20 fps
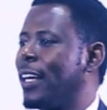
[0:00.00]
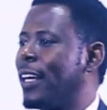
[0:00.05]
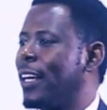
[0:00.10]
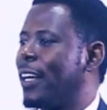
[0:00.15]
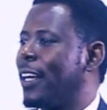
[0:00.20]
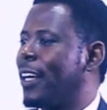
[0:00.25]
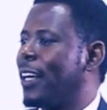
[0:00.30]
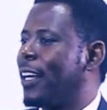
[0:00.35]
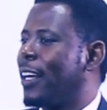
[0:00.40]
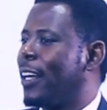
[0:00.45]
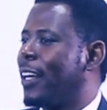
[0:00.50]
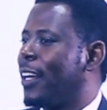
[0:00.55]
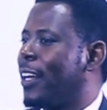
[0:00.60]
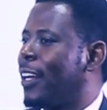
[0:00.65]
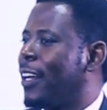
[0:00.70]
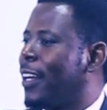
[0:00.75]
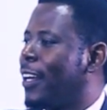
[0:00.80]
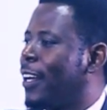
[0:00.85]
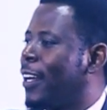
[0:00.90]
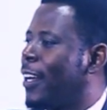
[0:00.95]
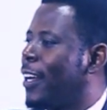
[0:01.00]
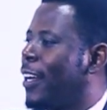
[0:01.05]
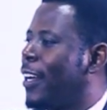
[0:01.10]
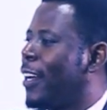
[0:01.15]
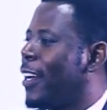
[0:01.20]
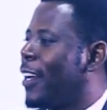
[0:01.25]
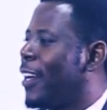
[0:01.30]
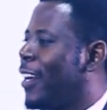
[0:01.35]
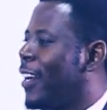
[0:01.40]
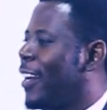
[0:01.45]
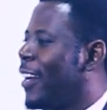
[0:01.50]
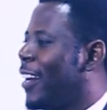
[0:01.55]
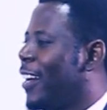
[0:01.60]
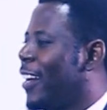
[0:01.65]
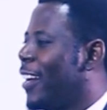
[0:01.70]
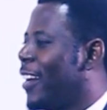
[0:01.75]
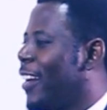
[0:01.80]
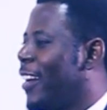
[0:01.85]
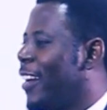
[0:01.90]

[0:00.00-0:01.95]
(no one is talking)